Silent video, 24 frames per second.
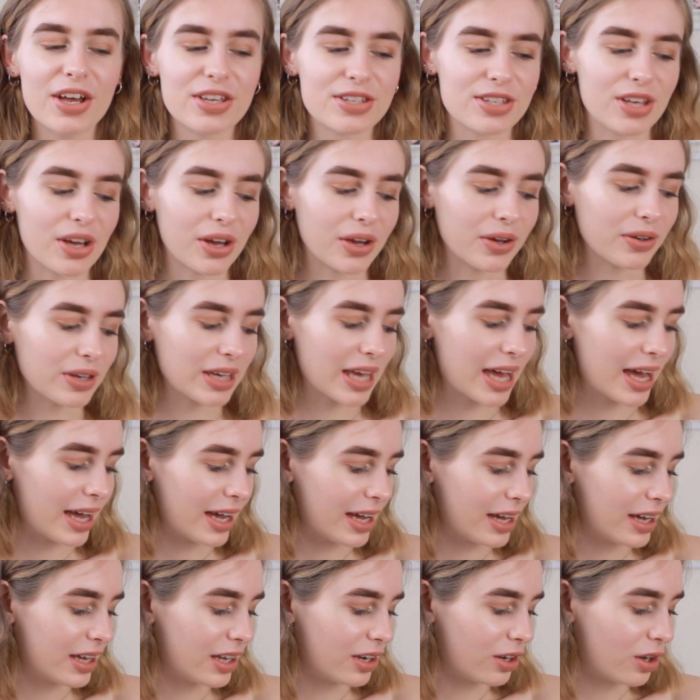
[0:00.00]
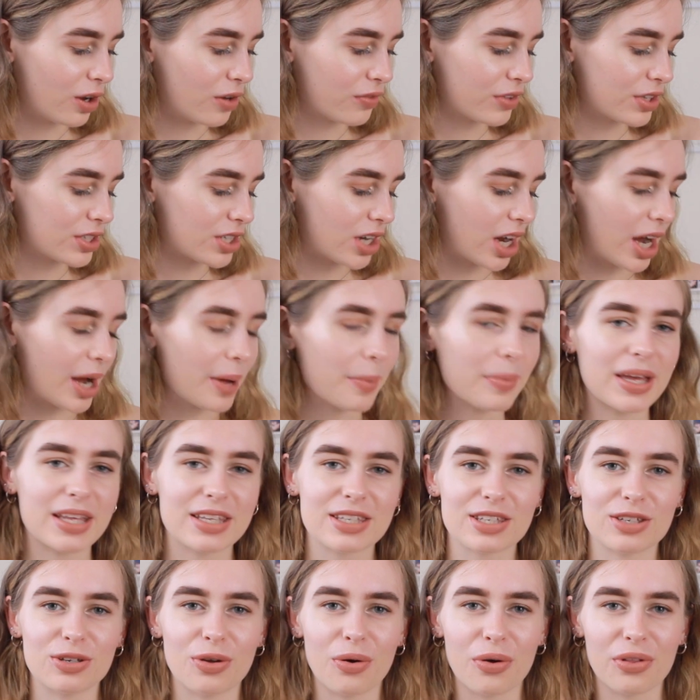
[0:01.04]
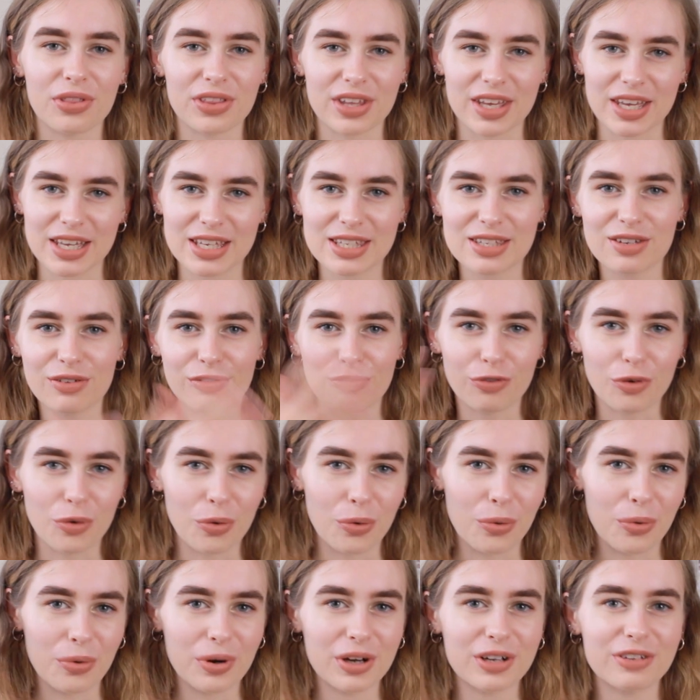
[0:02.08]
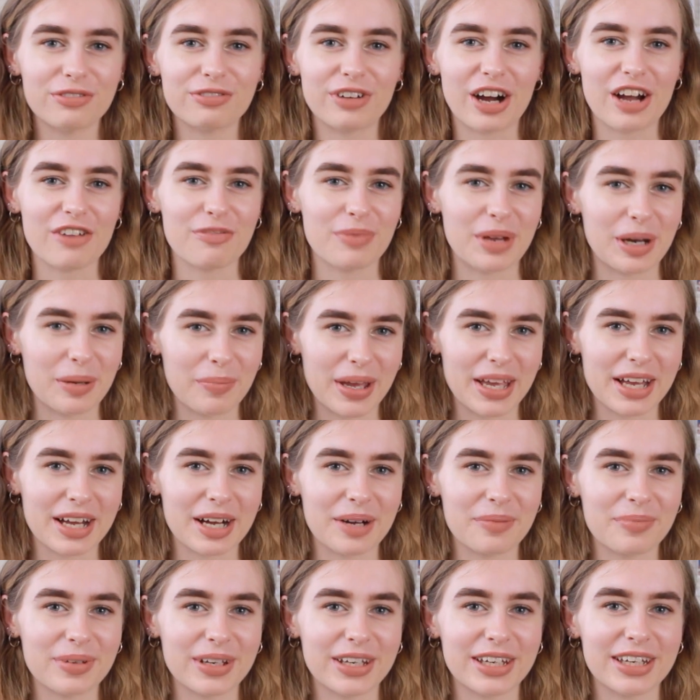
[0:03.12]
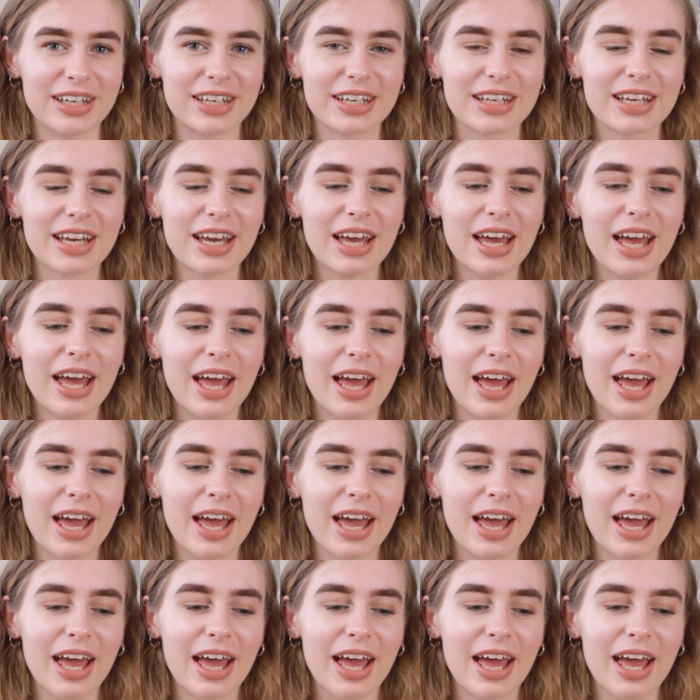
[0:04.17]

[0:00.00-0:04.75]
So yeah, a lot of the time it's not this full 5-minute makeup look.